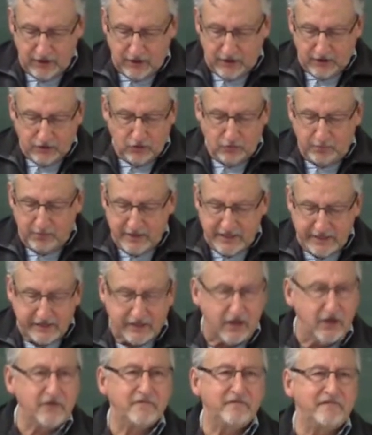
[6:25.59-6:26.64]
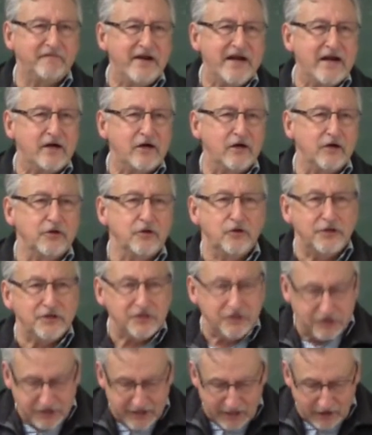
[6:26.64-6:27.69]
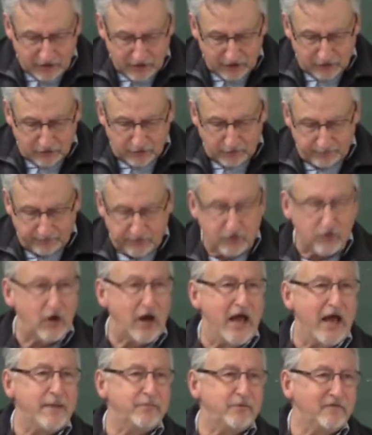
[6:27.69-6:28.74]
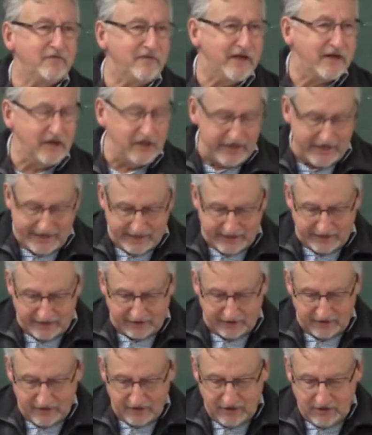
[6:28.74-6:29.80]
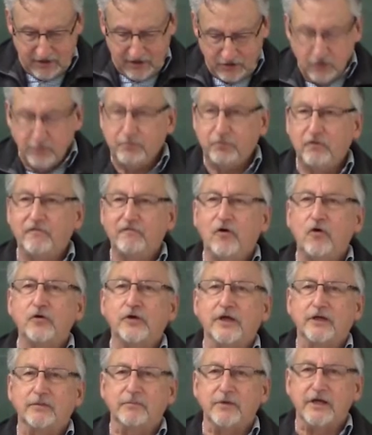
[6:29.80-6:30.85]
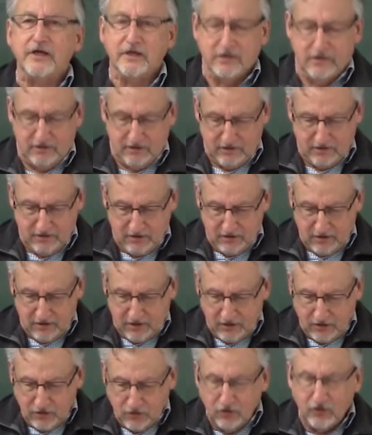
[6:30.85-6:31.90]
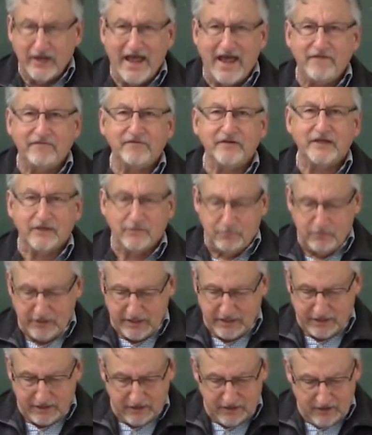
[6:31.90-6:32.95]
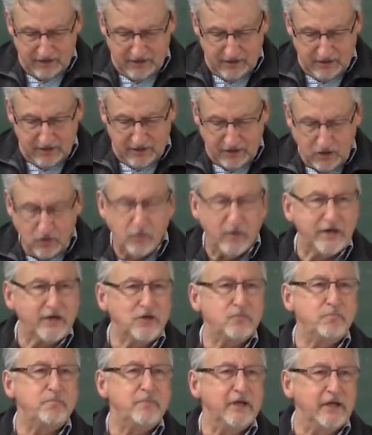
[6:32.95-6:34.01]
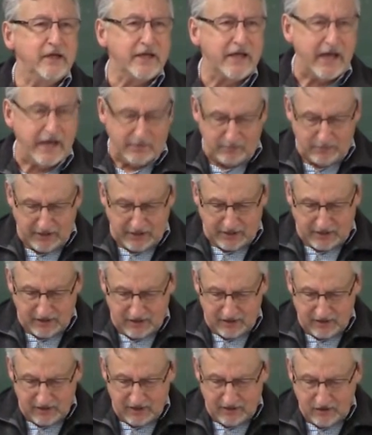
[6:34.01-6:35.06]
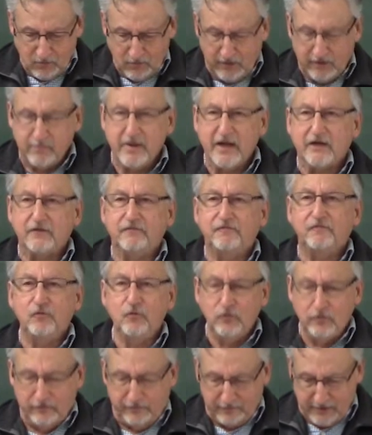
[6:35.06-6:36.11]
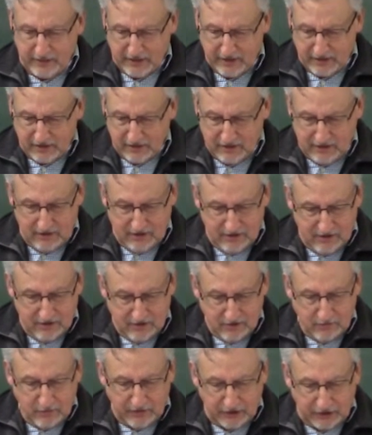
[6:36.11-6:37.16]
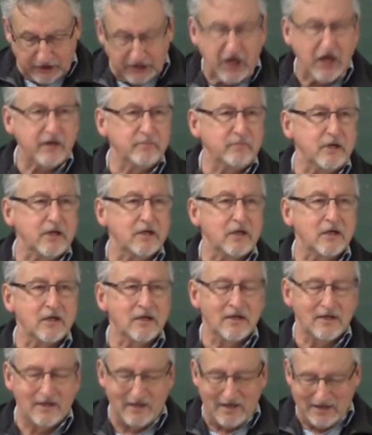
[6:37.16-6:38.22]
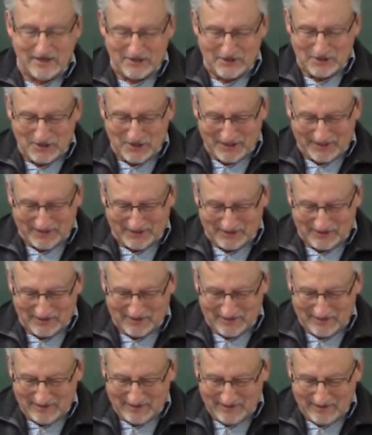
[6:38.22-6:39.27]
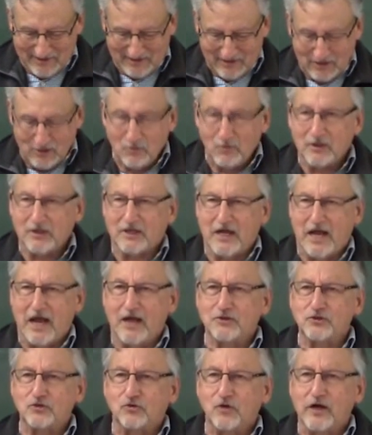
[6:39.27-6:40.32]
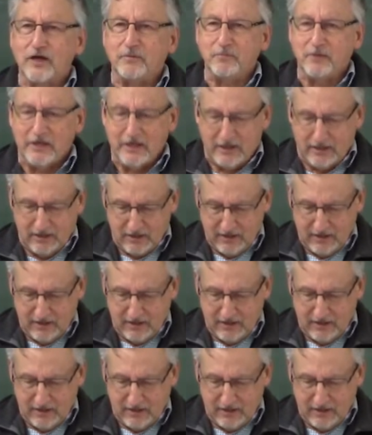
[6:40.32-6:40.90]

You're being unfair. You're hysterical. You're hyperventilating. You're provoking me. You're laughing at me. You want to humiliate me. You want to make a fool of me. You want to gut me like a chicken. You want to castrate me.